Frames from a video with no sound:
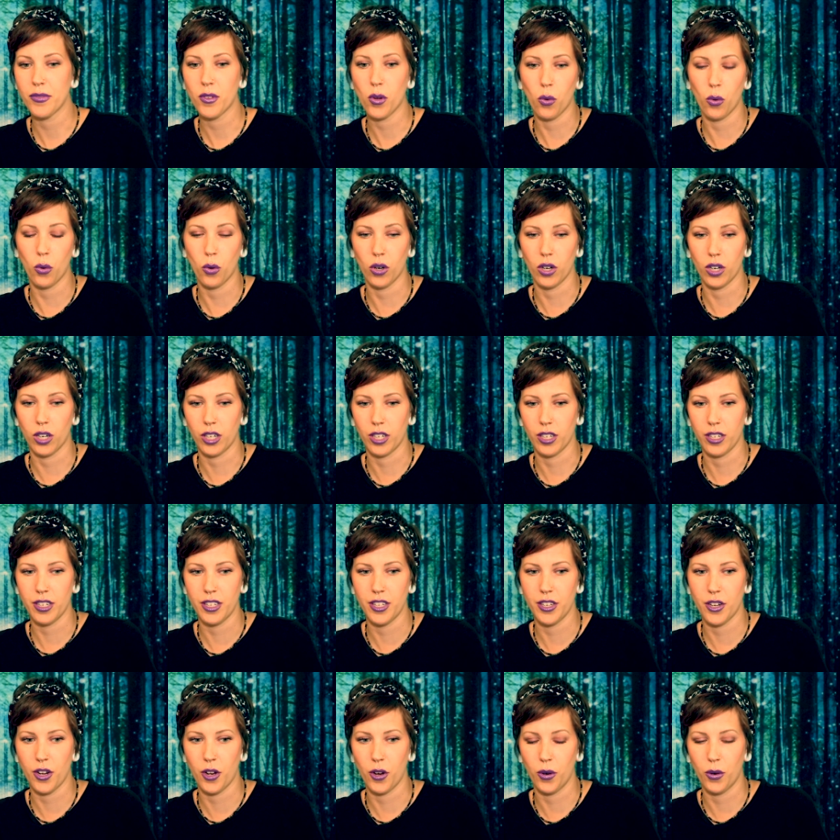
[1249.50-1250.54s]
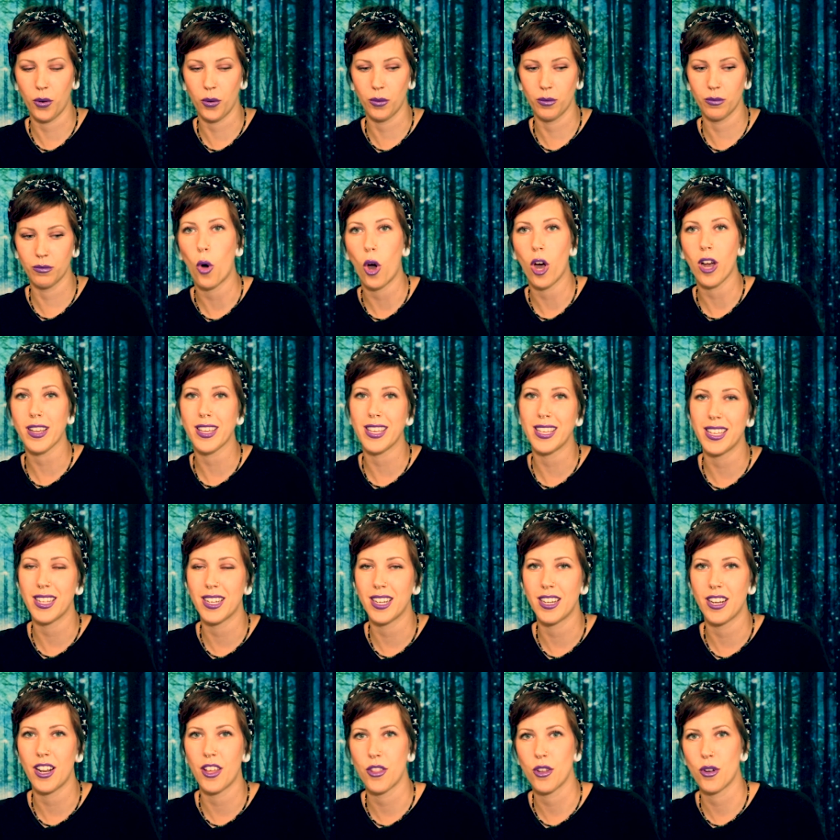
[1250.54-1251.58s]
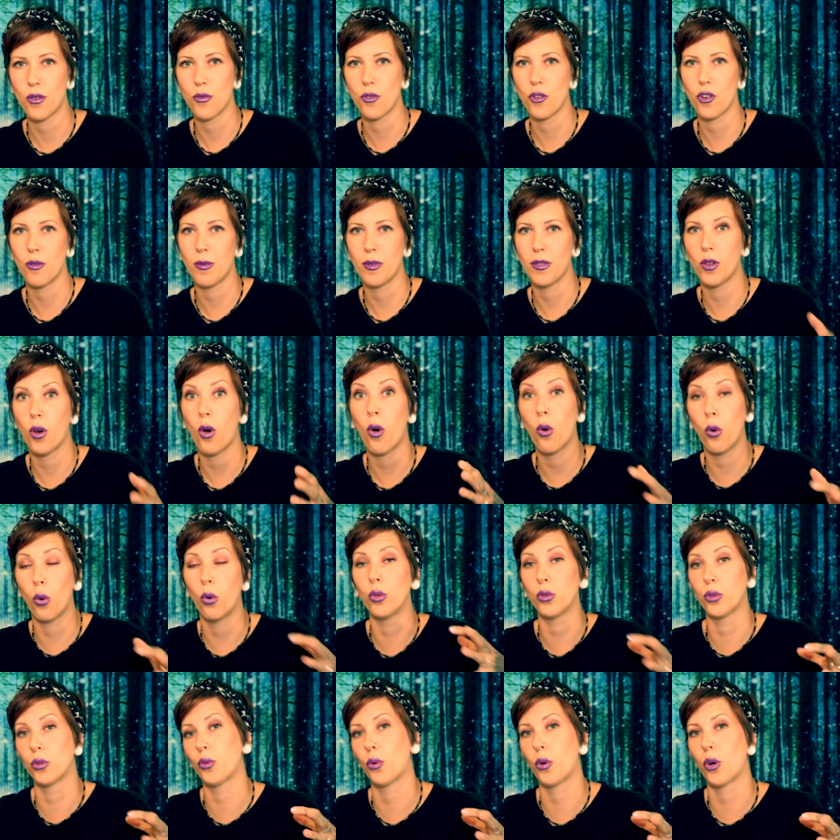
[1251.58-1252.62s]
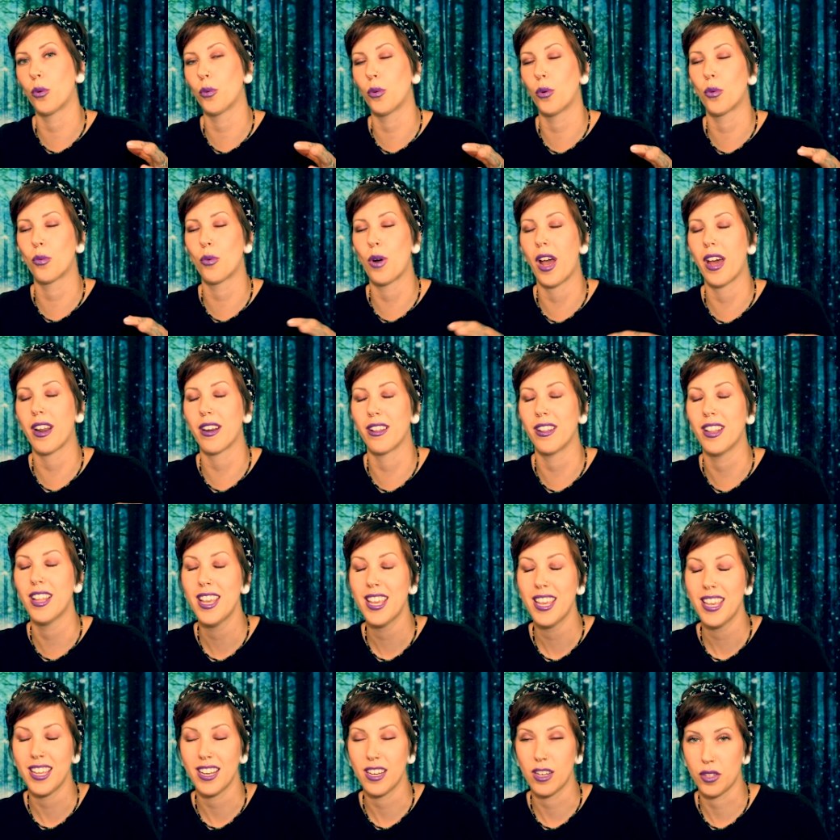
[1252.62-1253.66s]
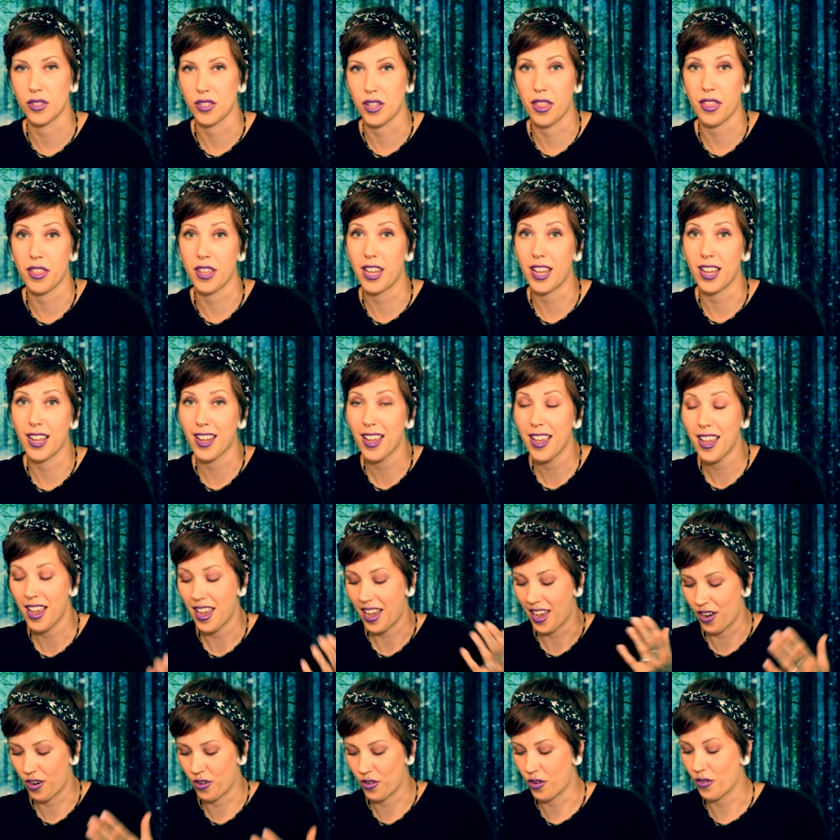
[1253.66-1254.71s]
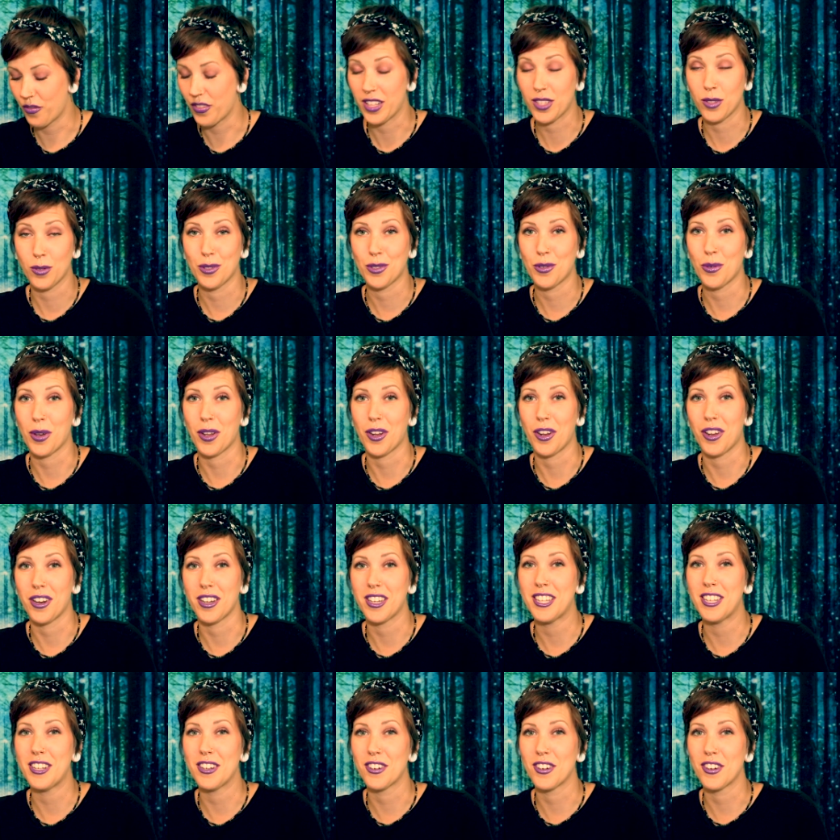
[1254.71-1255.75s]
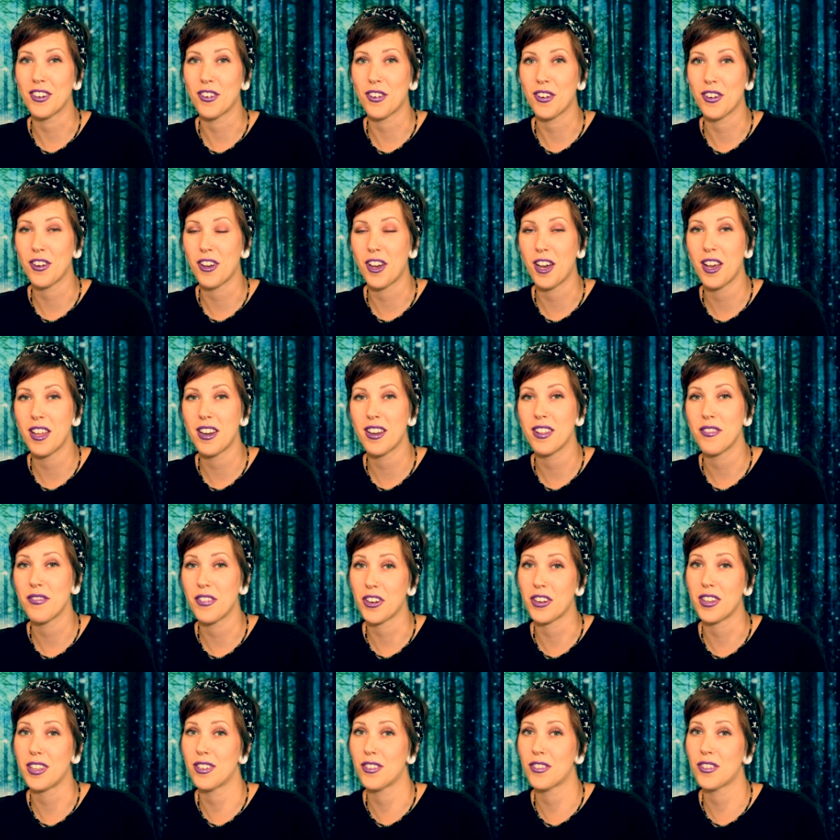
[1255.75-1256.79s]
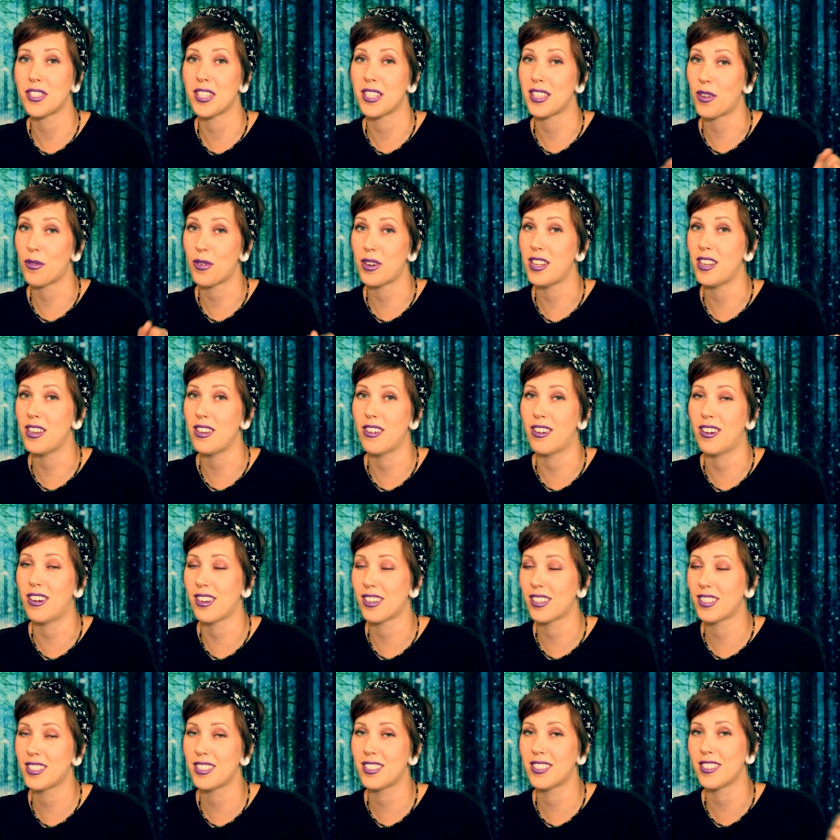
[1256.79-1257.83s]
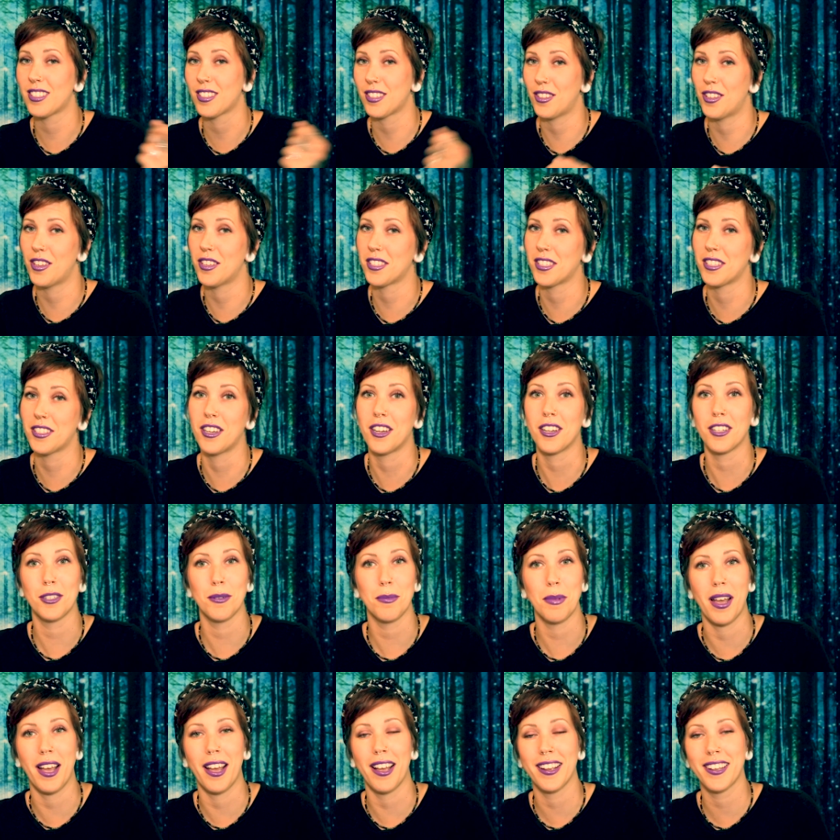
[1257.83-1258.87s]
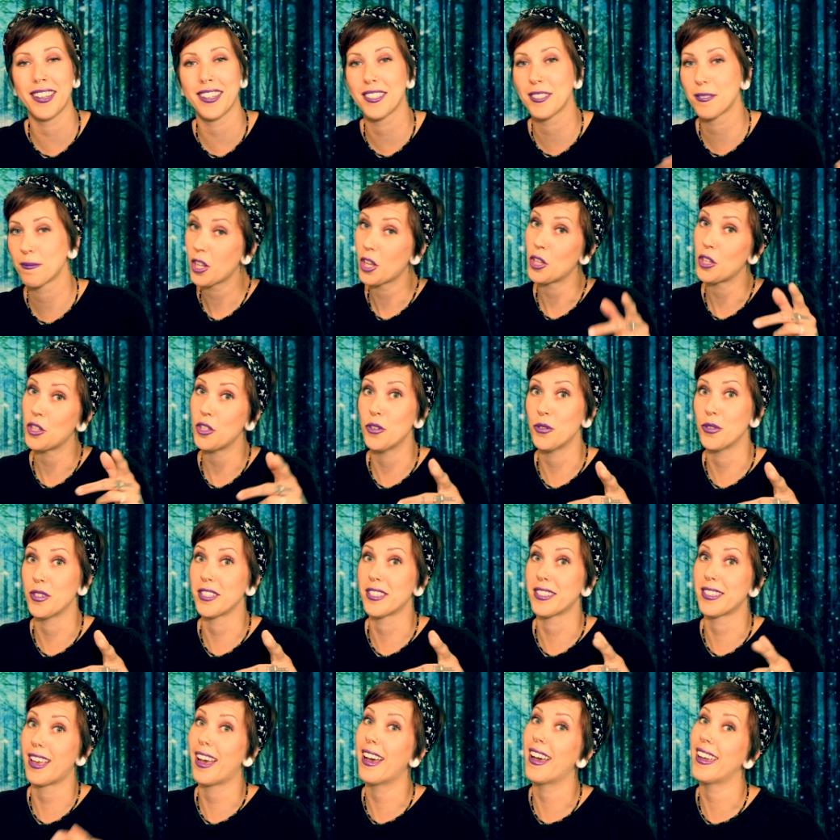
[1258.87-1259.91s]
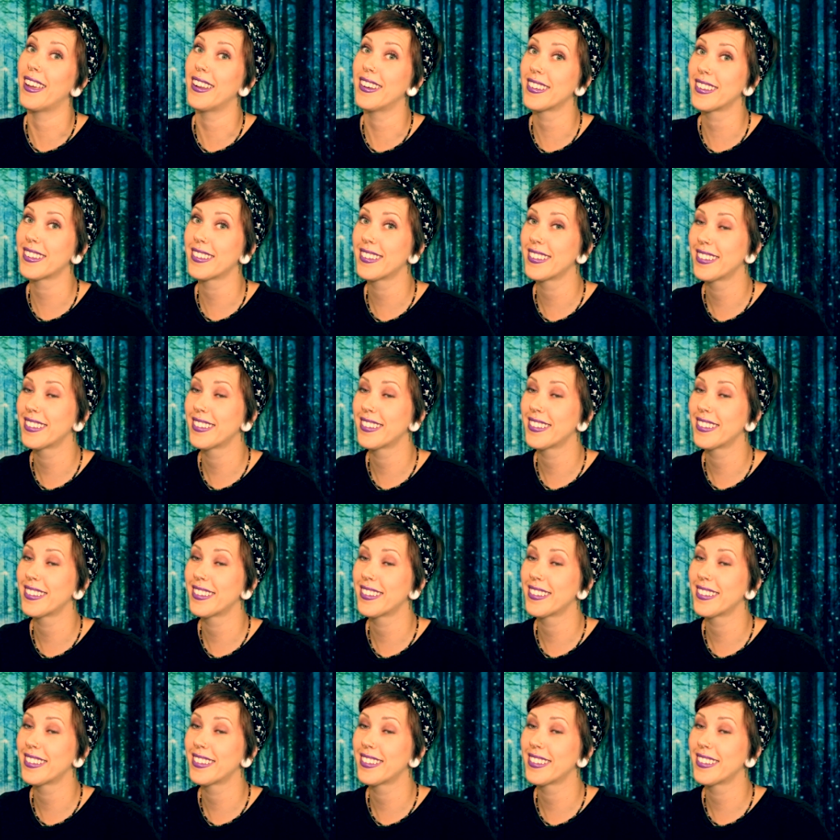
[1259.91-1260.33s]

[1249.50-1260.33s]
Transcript: Or, you know, walking in another room and the whole door will rattle. It is a thing. I don't know if that's what's going on here or not. Very interesting that when he knocked, the closet knocked back. You decide.